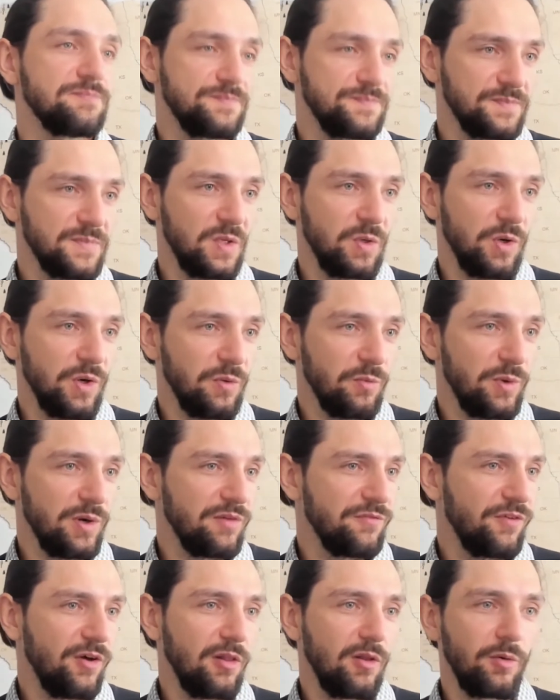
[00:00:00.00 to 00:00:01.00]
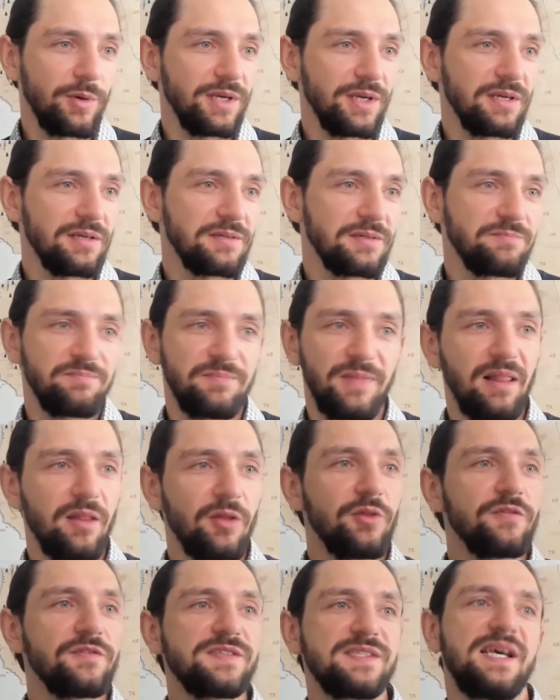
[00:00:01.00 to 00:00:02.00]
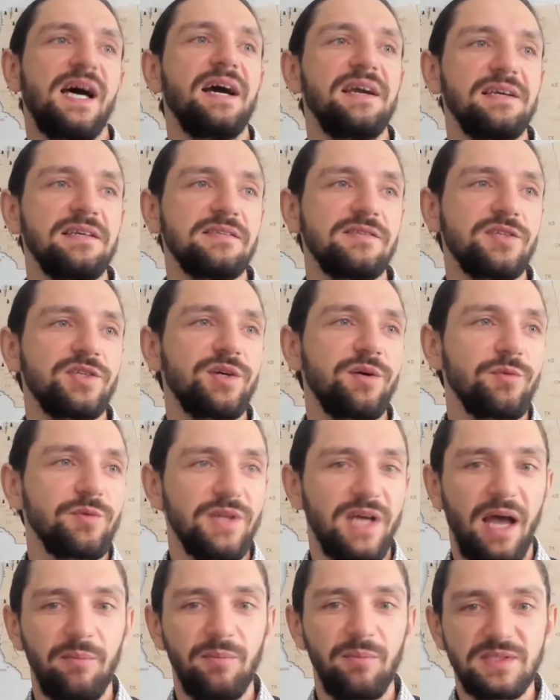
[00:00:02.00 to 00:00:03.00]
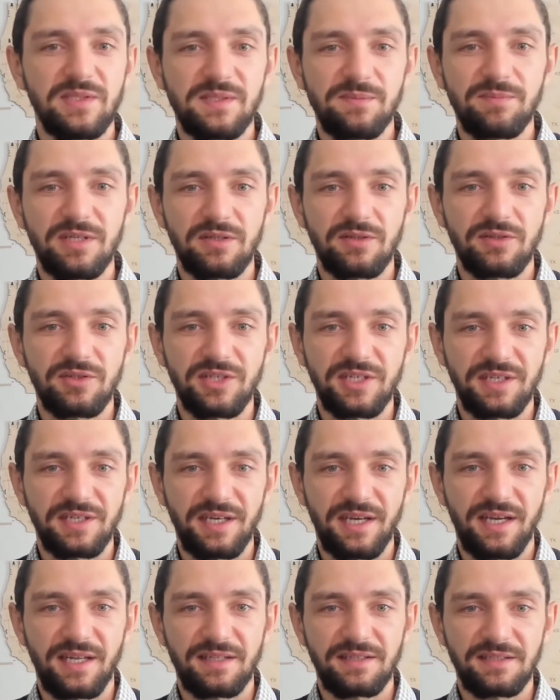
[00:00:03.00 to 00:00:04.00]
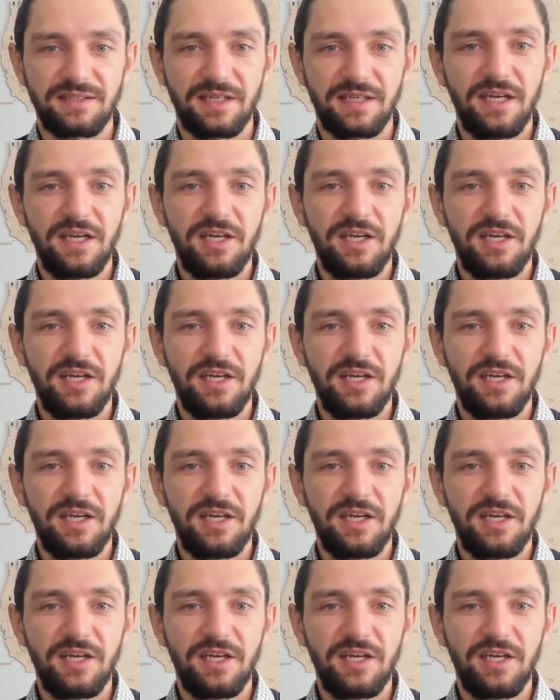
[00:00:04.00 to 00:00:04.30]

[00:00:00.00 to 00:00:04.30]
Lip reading: a lot of science around habits building and